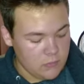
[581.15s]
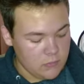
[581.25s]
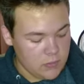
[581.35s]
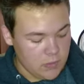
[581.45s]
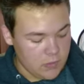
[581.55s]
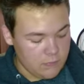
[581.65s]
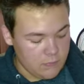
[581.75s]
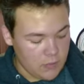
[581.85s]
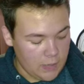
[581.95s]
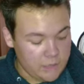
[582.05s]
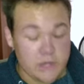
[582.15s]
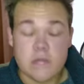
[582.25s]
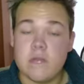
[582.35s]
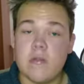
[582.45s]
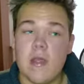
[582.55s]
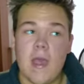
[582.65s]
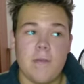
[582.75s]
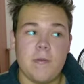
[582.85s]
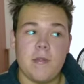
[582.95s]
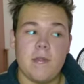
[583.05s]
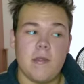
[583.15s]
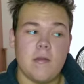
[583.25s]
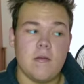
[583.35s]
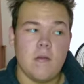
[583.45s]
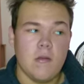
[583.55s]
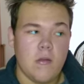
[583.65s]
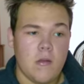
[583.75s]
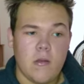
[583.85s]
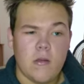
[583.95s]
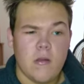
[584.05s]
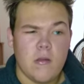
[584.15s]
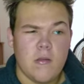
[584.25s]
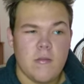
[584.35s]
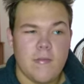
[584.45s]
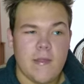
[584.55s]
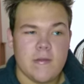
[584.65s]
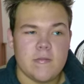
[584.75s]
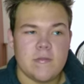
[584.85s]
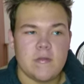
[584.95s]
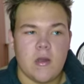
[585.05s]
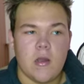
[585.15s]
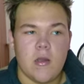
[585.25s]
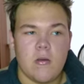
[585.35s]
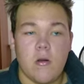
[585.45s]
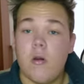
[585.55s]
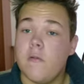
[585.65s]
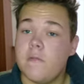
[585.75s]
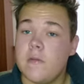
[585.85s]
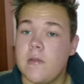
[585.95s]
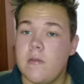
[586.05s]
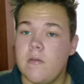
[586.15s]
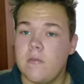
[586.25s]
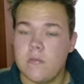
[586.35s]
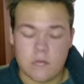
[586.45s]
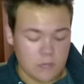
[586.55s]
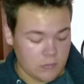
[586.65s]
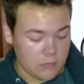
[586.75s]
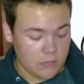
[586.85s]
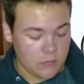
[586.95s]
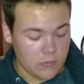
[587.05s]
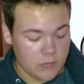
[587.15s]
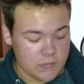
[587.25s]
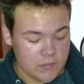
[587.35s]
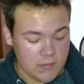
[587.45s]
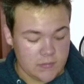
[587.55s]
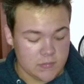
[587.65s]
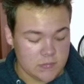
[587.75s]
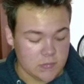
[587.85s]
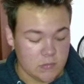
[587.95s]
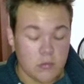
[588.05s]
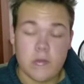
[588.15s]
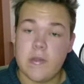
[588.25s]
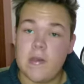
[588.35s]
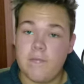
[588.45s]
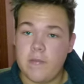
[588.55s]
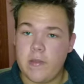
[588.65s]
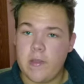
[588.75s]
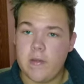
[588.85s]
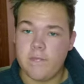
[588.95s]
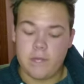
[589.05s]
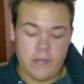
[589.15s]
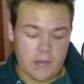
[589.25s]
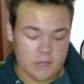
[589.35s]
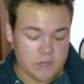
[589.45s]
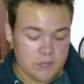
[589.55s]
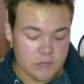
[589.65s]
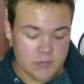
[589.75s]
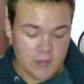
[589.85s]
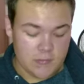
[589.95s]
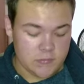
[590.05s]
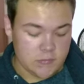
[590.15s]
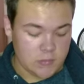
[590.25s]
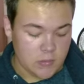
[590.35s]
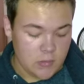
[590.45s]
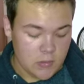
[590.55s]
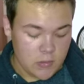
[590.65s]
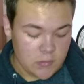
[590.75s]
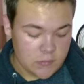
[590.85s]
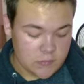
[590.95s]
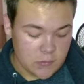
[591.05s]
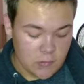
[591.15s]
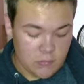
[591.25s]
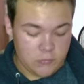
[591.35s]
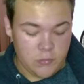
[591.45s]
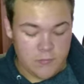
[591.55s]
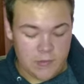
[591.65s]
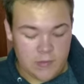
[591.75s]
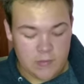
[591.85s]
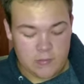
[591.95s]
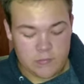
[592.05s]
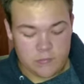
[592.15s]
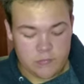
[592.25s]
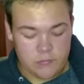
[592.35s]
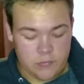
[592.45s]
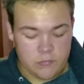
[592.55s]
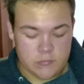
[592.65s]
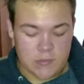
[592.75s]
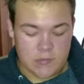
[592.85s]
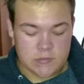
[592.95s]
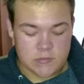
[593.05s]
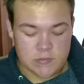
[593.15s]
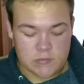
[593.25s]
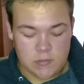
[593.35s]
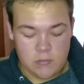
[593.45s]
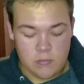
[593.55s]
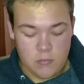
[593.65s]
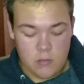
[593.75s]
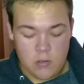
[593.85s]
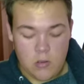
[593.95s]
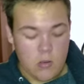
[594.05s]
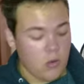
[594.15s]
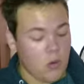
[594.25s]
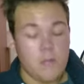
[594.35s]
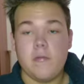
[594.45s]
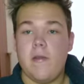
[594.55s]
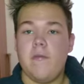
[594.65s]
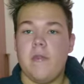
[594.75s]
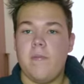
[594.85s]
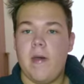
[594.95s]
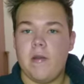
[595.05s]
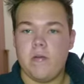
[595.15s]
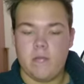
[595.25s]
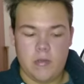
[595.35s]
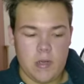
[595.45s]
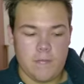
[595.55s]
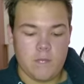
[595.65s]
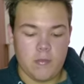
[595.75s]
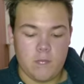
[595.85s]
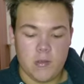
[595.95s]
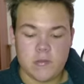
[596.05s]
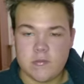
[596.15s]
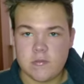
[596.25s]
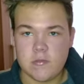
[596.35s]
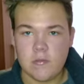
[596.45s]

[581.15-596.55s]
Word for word: um, I'm just happy that things are hopefully going to change. It's early enough in the year for things to change. So, new beginnings, new changes, and hopefully for the better and not for the worse.